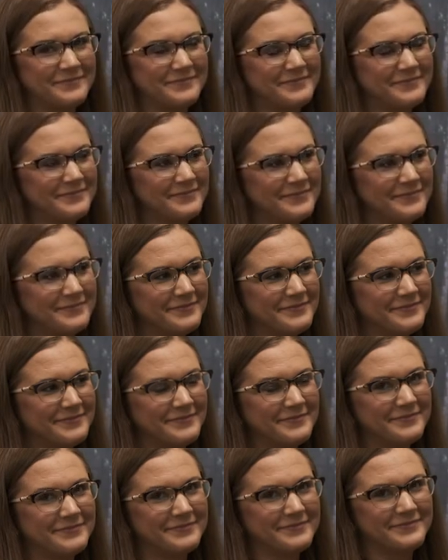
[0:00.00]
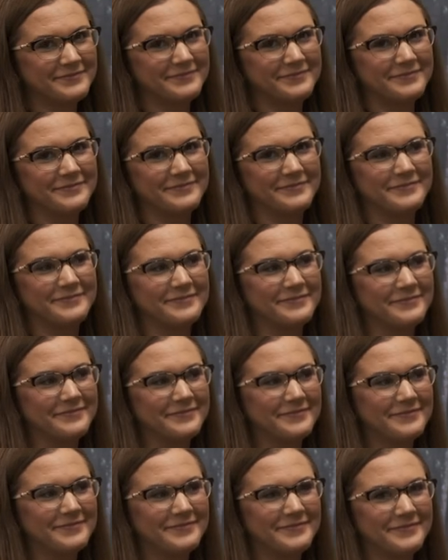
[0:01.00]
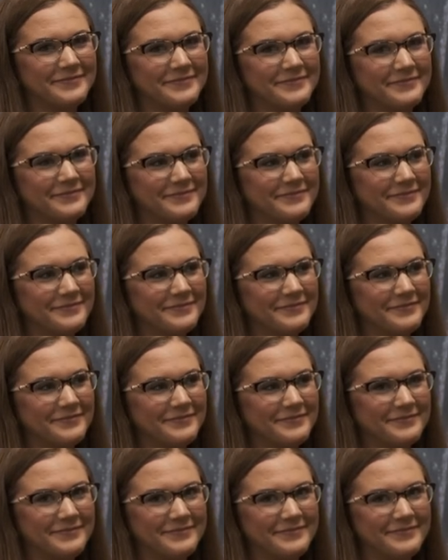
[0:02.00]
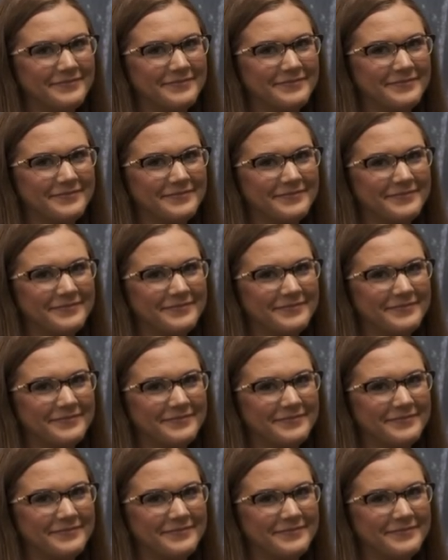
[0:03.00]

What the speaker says: (silent)